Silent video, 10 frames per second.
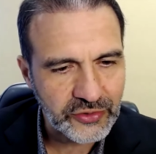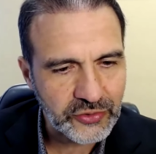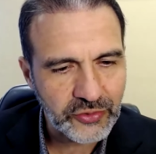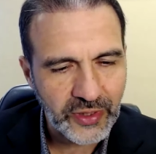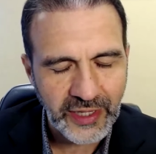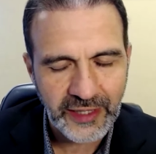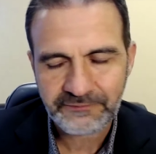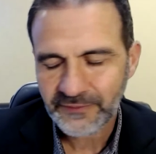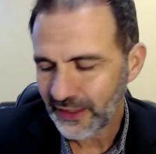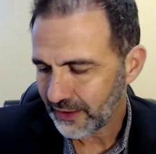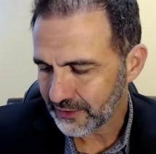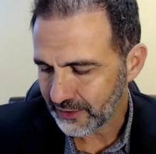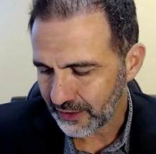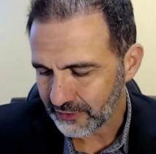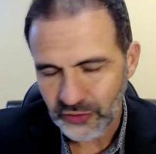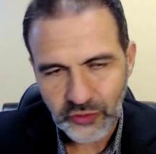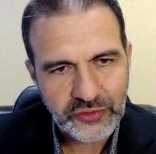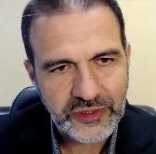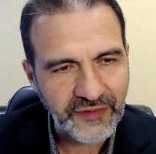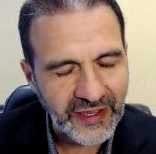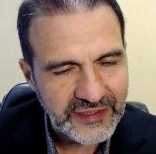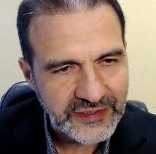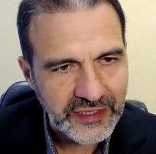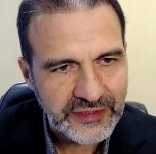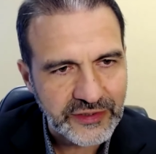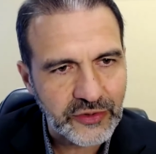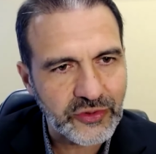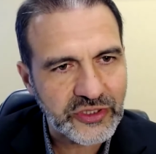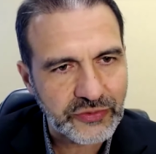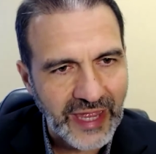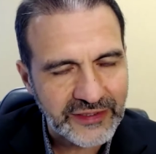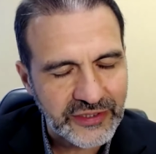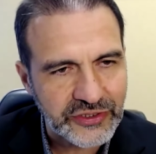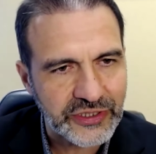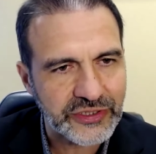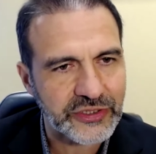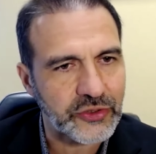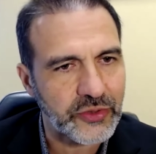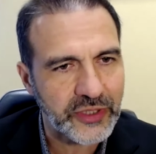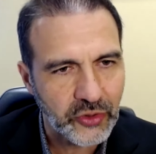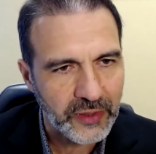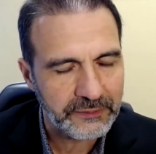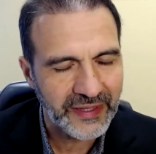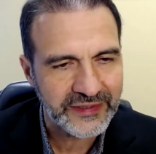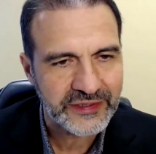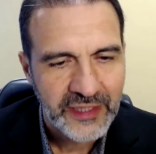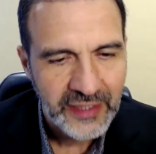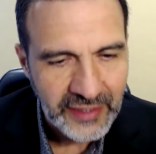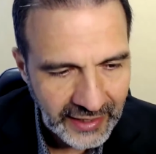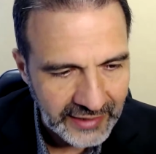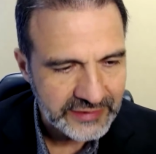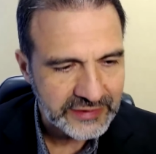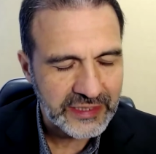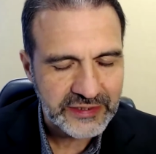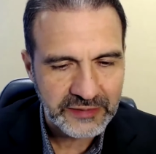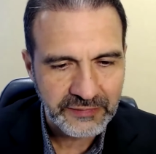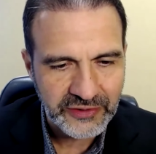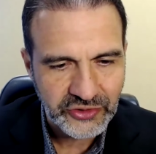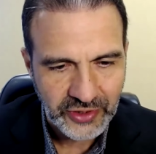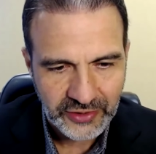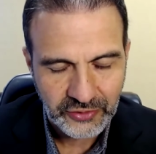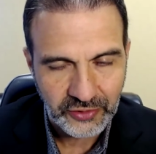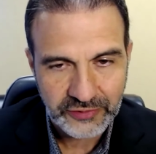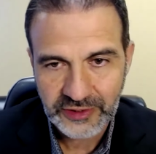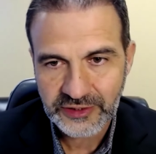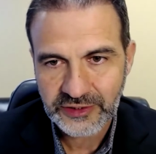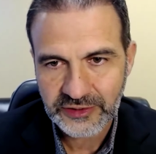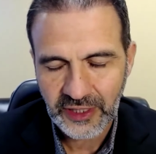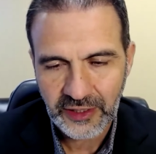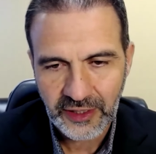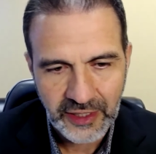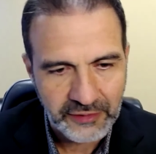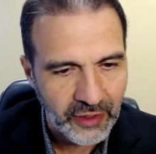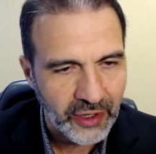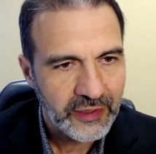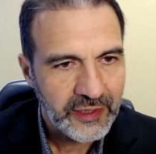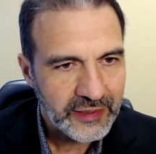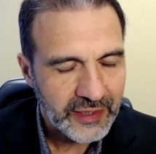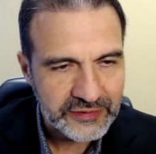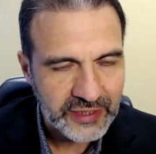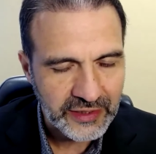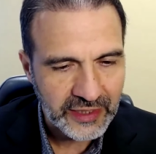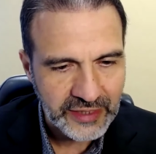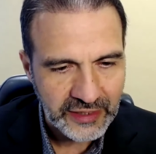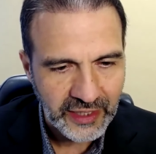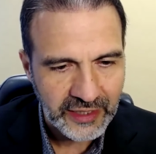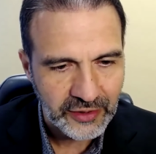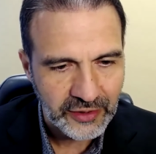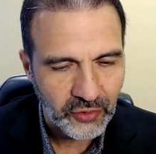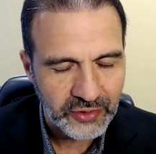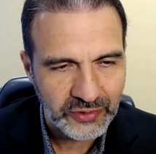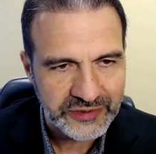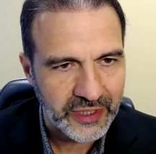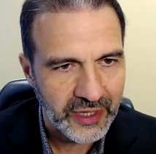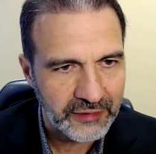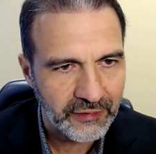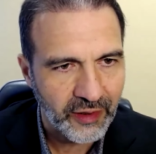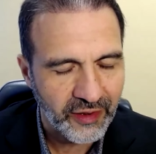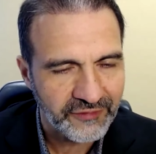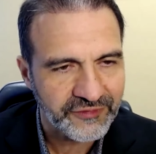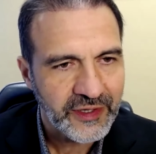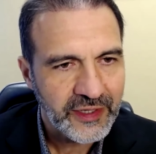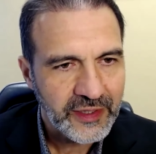new devices, new strategies, new equipment. As Stacey mentioned, you know, the era a decade ago, it was the era of